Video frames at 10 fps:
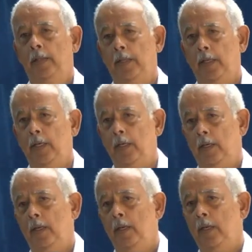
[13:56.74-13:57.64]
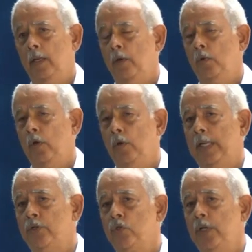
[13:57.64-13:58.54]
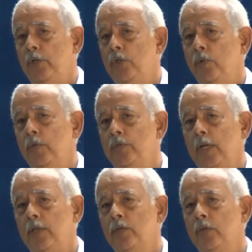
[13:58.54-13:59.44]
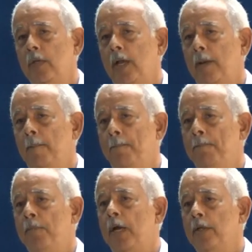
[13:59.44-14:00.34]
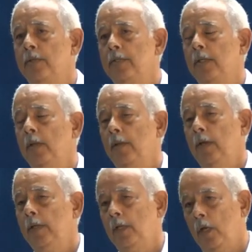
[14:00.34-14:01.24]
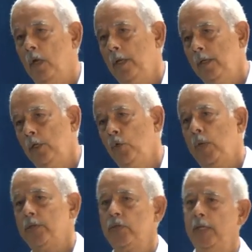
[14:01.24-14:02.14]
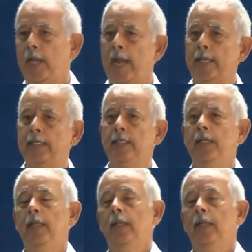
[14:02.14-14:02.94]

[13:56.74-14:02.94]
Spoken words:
The legislation was just passed in the USA and